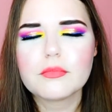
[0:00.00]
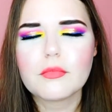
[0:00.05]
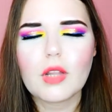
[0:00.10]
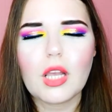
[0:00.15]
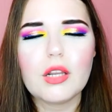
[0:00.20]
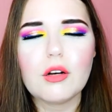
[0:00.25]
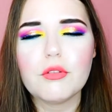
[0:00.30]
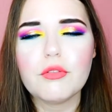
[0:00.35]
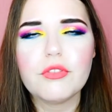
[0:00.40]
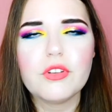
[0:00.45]

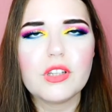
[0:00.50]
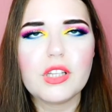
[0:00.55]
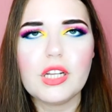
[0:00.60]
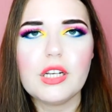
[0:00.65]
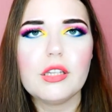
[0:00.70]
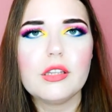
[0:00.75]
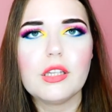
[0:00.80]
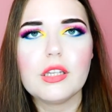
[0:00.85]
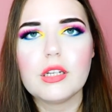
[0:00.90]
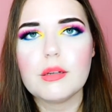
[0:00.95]
I don't feel
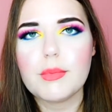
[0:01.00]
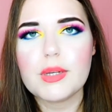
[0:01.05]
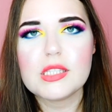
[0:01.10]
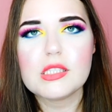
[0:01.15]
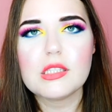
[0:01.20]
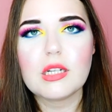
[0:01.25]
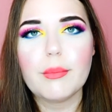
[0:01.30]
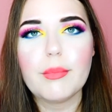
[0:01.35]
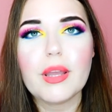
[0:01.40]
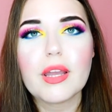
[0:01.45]
anything in my
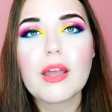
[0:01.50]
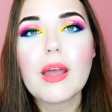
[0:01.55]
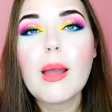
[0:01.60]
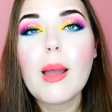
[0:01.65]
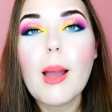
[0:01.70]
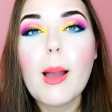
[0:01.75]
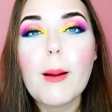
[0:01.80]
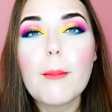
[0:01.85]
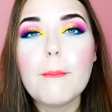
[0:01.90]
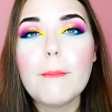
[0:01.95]
stomach,
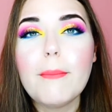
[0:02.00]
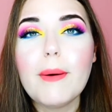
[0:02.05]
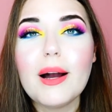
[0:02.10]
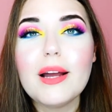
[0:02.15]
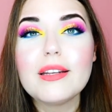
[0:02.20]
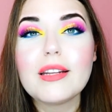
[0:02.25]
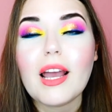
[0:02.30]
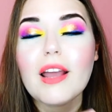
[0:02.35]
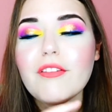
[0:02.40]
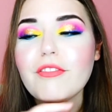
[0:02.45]

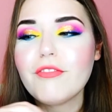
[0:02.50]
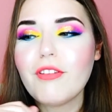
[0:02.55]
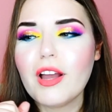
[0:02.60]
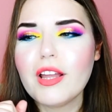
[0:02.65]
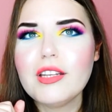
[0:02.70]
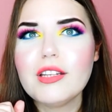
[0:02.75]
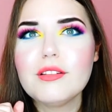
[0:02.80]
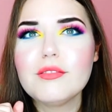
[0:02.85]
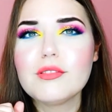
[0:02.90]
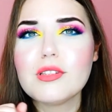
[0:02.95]
but I
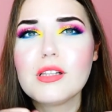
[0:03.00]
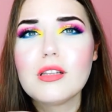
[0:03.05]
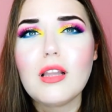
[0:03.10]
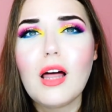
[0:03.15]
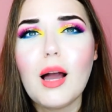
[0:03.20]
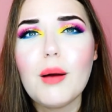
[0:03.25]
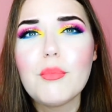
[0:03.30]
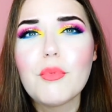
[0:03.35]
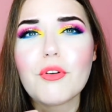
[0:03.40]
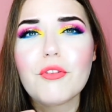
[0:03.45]
find it a
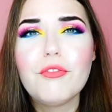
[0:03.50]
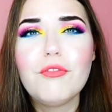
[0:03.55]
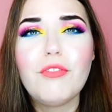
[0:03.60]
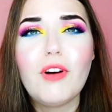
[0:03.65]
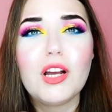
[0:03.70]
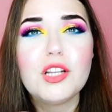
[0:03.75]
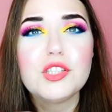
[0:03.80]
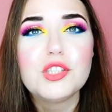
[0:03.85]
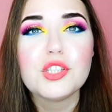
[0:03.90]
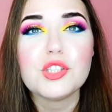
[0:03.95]
lot more
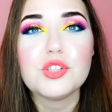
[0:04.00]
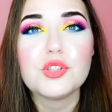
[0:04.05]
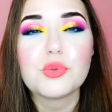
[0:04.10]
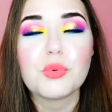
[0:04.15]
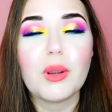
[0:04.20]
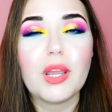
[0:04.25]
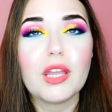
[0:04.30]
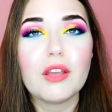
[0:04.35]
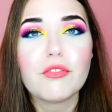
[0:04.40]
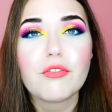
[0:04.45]
fun to
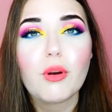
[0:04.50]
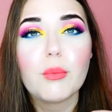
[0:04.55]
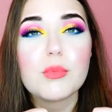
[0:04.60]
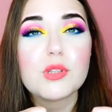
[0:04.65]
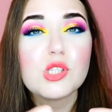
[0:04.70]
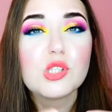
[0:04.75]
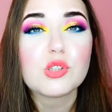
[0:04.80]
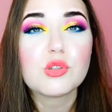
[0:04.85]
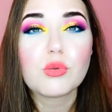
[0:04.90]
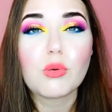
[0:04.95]
drink from a
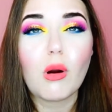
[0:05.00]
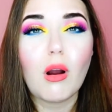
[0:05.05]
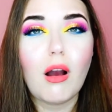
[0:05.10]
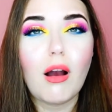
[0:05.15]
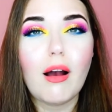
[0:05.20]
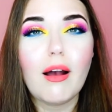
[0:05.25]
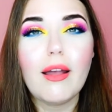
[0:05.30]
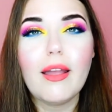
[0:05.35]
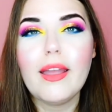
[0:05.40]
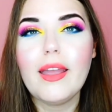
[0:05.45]

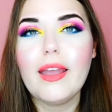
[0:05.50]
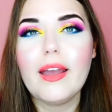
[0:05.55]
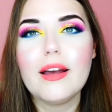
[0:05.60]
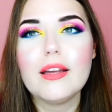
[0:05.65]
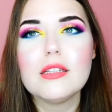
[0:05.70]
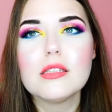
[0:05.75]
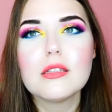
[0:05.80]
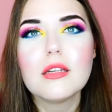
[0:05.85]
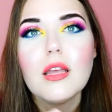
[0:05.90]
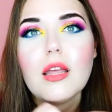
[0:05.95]
straw.
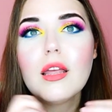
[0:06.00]
And